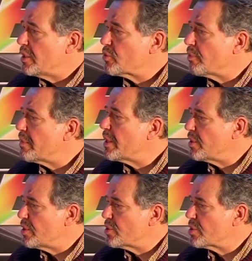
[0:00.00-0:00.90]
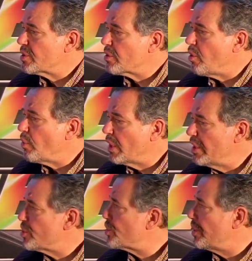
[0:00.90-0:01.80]
tremendous
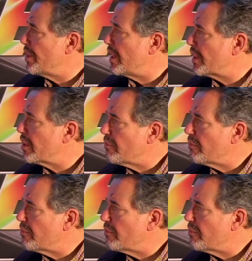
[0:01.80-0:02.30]
coalition and